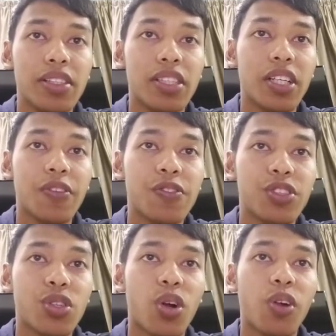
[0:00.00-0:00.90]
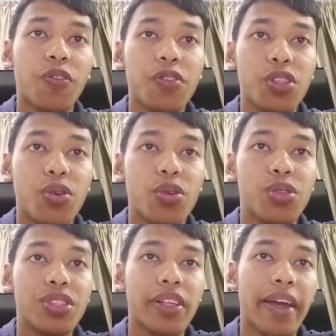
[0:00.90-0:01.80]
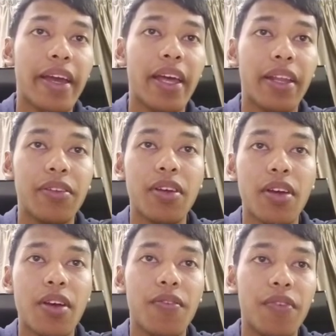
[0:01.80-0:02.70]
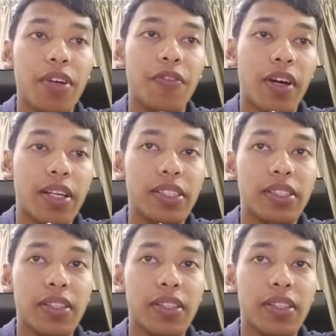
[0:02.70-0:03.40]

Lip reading: serve, solve, use, and verifies.